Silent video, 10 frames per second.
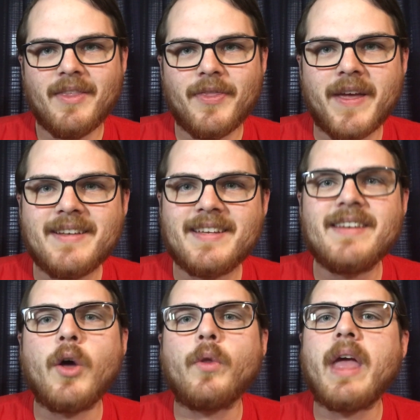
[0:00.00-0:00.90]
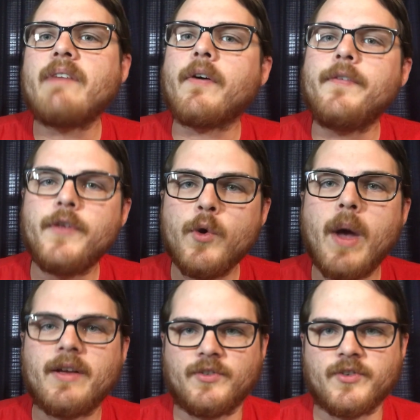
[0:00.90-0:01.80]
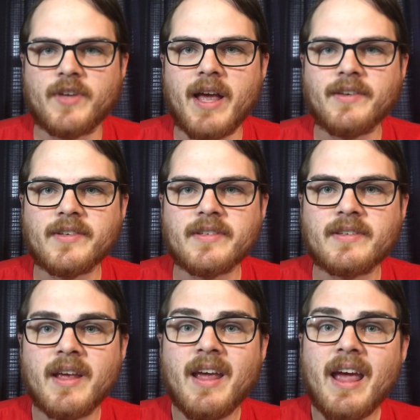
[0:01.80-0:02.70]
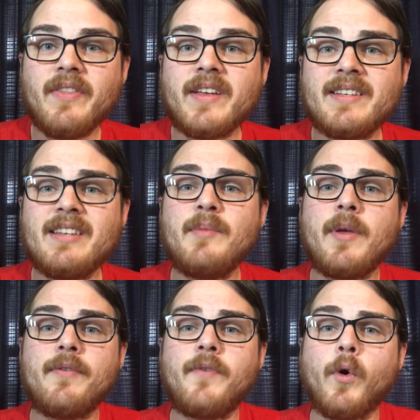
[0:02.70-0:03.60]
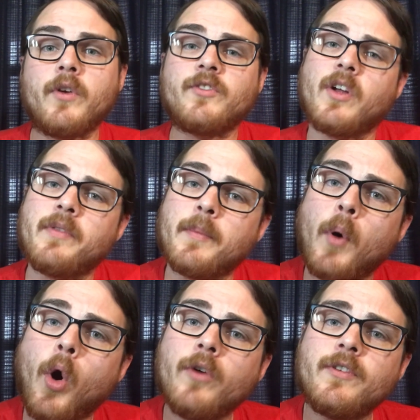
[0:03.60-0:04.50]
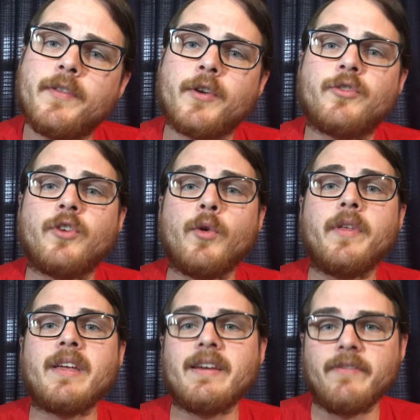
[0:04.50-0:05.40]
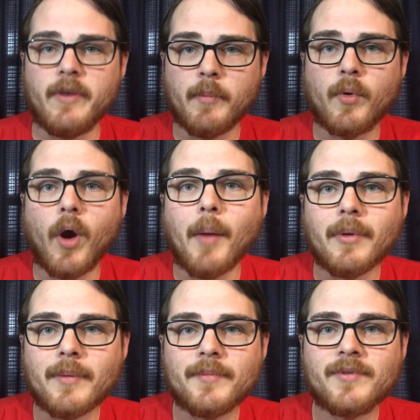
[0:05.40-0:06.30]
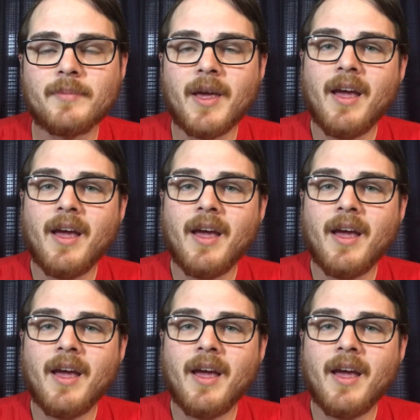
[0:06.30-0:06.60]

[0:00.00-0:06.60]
they tend to only have a few exercises, and they tend to be focused on the parts of their show that give them problems.